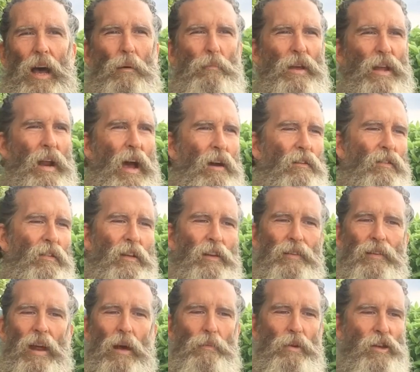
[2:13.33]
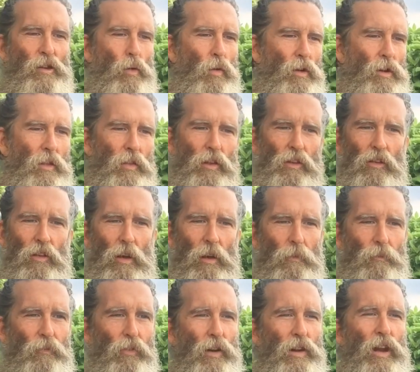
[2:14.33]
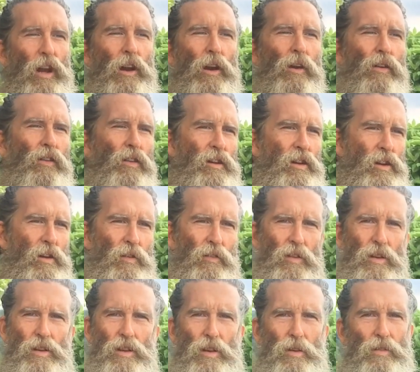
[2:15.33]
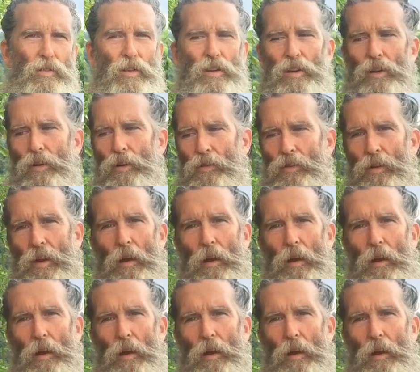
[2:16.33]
I mean, listen, I've been going to the gym for years and years and years and years,